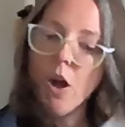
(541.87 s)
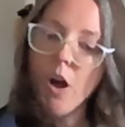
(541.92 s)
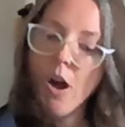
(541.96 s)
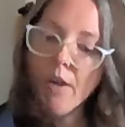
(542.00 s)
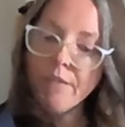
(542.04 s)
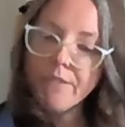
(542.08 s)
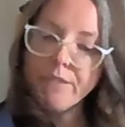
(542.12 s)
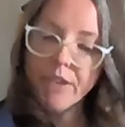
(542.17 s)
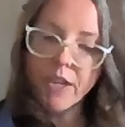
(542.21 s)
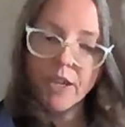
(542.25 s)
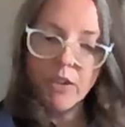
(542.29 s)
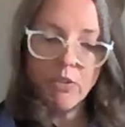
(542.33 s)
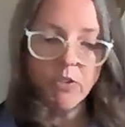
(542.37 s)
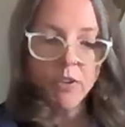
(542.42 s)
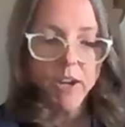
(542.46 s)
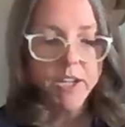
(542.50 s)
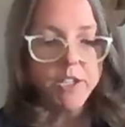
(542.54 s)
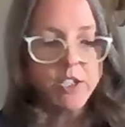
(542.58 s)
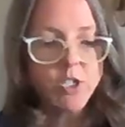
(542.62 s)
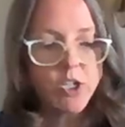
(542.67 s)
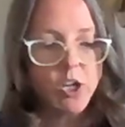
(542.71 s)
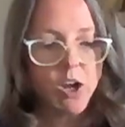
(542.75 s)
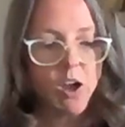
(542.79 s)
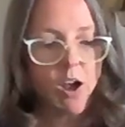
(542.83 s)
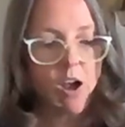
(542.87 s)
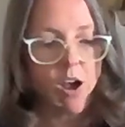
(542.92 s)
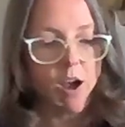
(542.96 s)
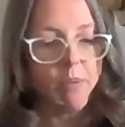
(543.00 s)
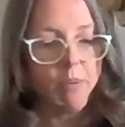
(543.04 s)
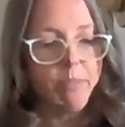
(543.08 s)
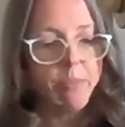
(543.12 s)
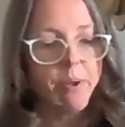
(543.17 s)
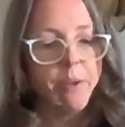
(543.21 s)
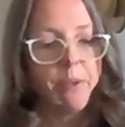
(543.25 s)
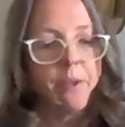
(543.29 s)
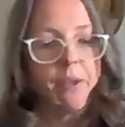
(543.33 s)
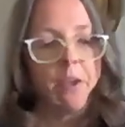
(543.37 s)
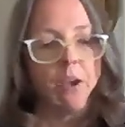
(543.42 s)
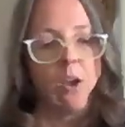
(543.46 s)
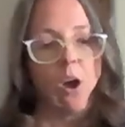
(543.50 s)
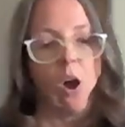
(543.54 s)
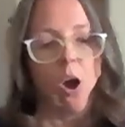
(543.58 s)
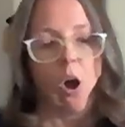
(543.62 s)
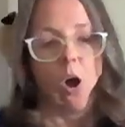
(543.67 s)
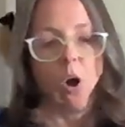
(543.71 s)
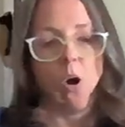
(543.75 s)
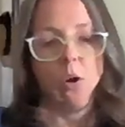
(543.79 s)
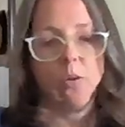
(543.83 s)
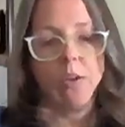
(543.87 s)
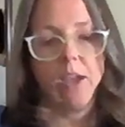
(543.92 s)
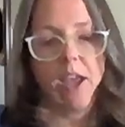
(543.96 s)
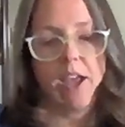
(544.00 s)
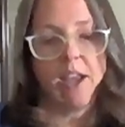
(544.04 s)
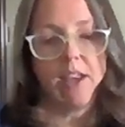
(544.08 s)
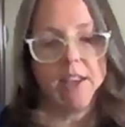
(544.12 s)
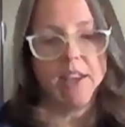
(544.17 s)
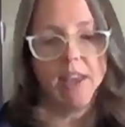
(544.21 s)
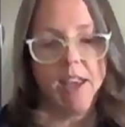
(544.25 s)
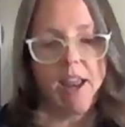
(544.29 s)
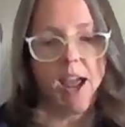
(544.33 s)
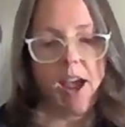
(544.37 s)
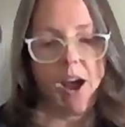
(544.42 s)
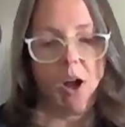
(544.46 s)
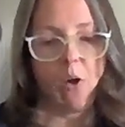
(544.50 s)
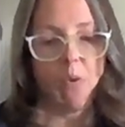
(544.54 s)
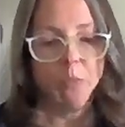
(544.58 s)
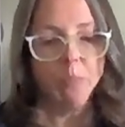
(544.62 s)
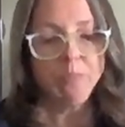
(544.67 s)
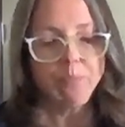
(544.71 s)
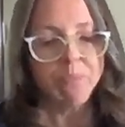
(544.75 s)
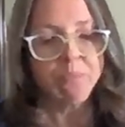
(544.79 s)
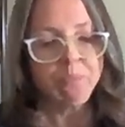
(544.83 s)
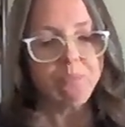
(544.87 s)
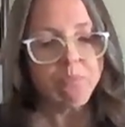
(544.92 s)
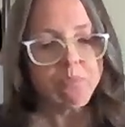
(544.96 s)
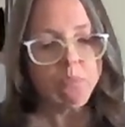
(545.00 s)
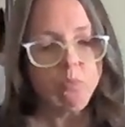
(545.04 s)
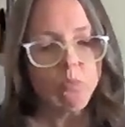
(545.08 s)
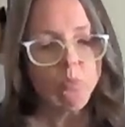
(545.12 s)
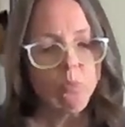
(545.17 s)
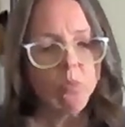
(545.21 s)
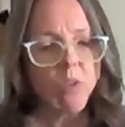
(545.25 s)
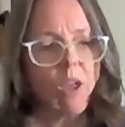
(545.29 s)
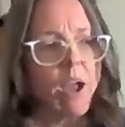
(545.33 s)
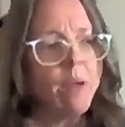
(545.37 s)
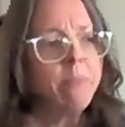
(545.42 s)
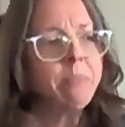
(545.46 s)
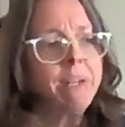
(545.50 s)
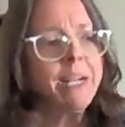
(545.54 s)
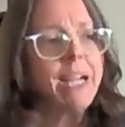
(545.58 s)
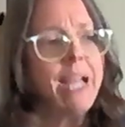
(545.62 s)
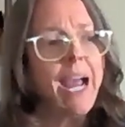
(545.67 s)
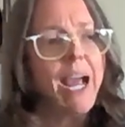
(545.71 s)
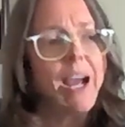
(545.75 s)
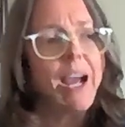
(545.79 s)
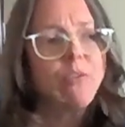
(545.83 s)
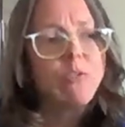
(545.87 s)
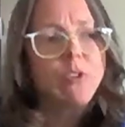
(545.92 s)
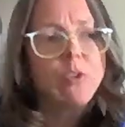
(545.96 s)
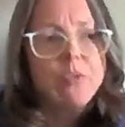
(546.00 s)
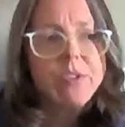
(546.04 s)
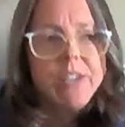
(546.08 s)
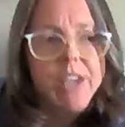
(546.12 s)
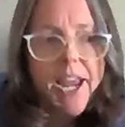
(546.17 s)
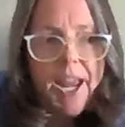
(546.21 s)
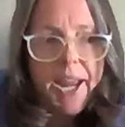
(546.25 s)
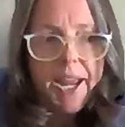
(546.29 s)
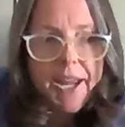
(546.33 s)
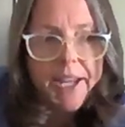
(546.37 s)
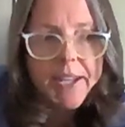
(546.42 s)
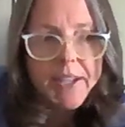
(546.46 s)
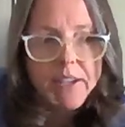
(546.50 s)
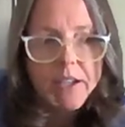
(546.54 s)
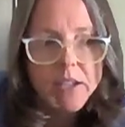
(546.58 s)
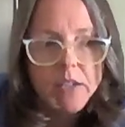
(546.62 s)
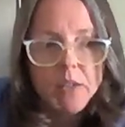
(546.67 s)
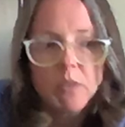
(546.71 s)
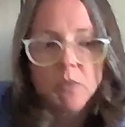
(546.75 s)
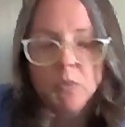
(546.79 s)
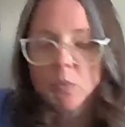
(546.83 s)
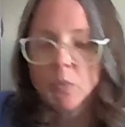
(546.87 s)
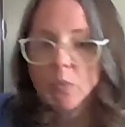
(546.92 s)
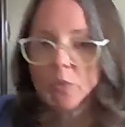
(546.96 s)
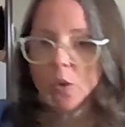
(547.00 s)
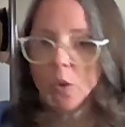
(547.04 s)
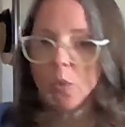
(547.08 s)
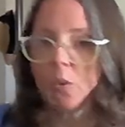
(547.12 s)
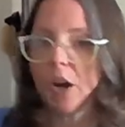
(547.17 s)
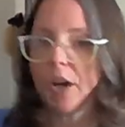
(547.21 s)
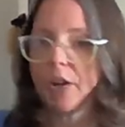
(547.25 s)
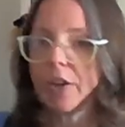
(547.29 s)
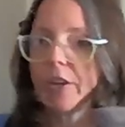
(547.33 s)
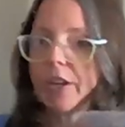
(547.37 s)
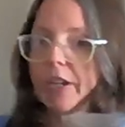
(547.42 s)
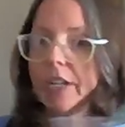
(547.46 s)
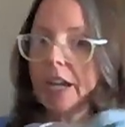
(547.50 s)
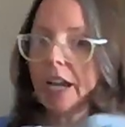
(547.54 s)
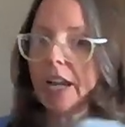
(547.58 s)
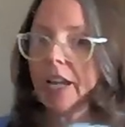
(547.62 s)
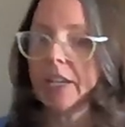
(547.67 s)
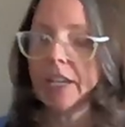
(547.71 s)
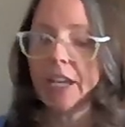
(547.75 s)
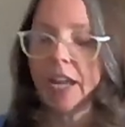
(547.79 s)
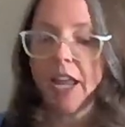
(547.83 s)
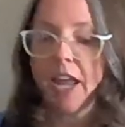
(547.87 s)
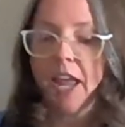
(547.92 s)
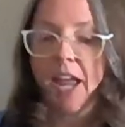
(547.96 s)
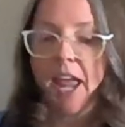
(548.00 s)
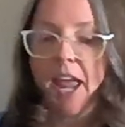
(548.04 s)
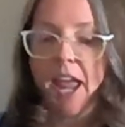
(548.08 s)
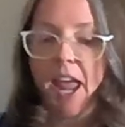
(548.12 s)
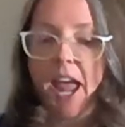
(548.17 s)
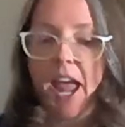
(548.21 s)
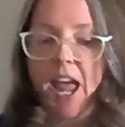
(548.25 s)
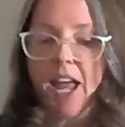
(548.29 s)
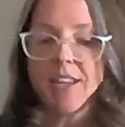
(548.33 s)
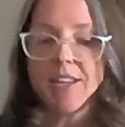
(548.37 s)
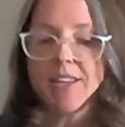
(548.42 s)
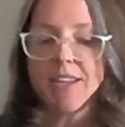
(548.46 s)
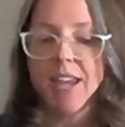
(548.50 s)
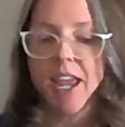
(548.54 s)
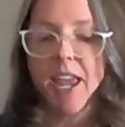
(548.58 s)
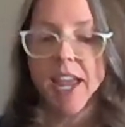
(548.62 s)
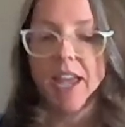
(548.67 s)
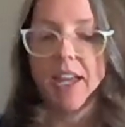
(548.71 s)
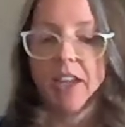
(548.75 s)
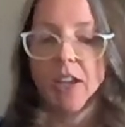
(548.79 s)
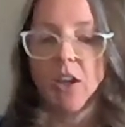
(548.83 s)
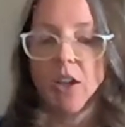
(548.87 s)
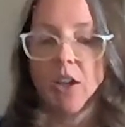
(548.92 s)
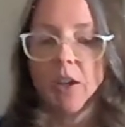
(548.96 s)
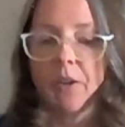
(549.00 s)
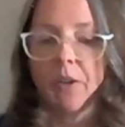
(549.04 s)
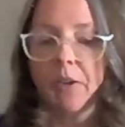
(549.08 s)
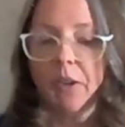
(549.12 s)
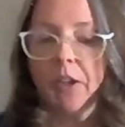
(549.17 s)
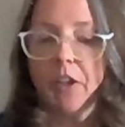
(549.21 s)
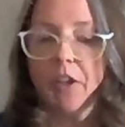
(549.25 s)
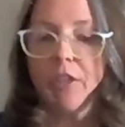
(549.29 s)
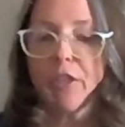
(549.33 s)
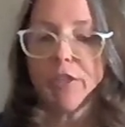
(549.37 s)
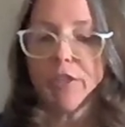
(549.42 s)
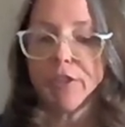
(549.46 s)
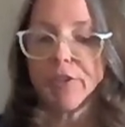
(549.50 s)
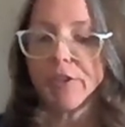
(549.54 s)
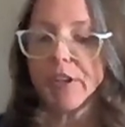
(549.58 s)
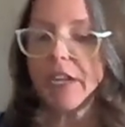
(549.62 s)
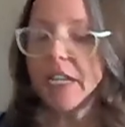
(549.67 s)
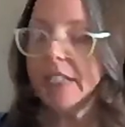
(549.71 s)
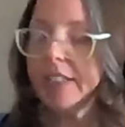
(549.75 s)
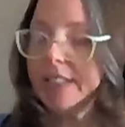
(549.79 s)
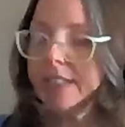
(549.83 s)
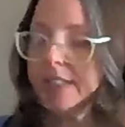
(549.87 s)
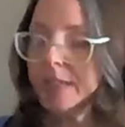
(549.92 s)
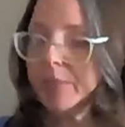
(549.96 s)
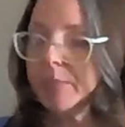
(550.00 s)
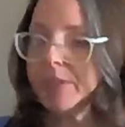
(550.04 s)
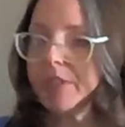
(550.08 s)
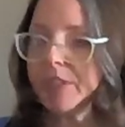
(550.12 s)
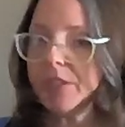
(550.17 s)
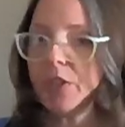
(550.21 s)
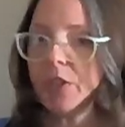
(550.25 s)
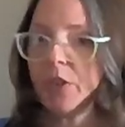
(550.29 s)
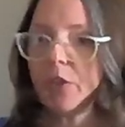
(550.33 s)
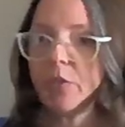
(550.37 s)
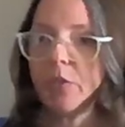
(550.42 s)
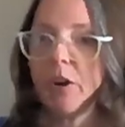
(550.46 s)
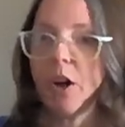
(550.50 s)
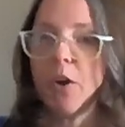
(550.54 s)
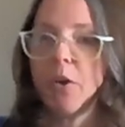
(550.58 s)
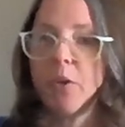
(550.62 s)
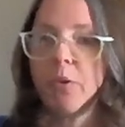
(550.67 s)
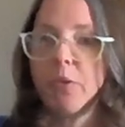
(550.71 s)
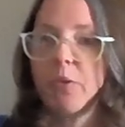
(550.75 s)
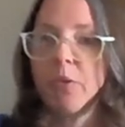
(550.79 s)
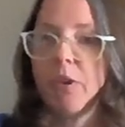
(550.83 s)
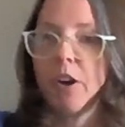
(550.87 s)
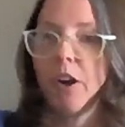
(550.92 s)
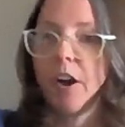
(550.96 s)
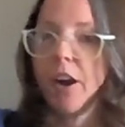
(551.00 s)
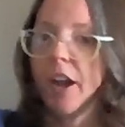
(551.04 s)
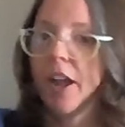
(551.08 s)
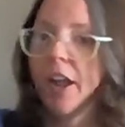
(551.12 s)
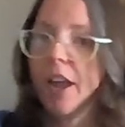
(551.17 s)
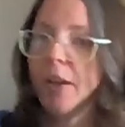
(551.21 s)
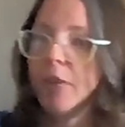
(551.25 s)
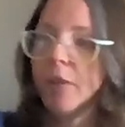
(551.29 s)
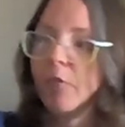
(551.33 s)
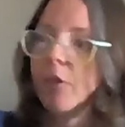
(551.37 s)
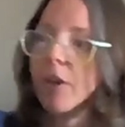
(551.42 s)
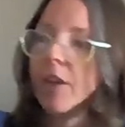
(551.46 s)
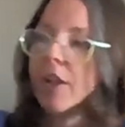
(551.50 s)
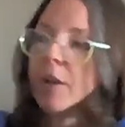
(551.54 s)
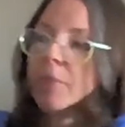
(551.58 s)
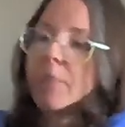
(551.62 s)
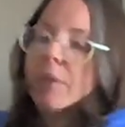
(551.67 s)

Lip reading: coughing. Great job. Okay, now I'm going to have you take the water again and take 3 sips in a row while I